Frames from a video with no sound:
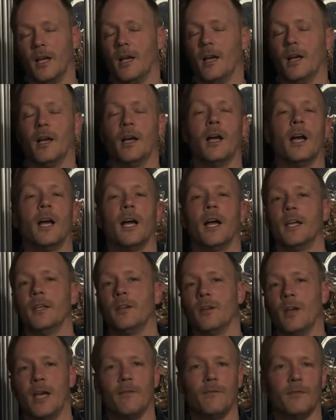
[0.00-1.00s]
I
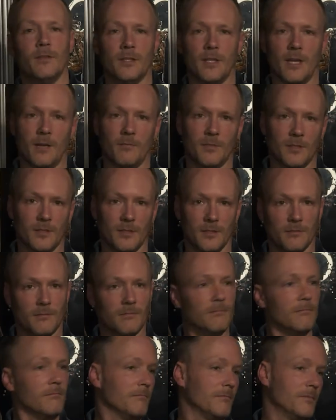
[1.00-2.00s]
don't have the time to
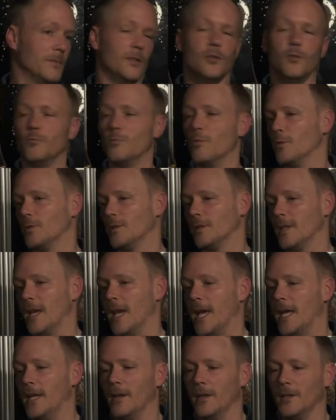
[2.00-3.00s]
do water
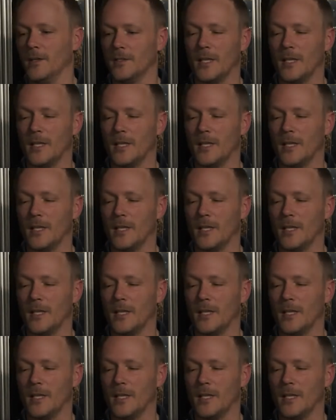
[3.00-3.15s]
and ice,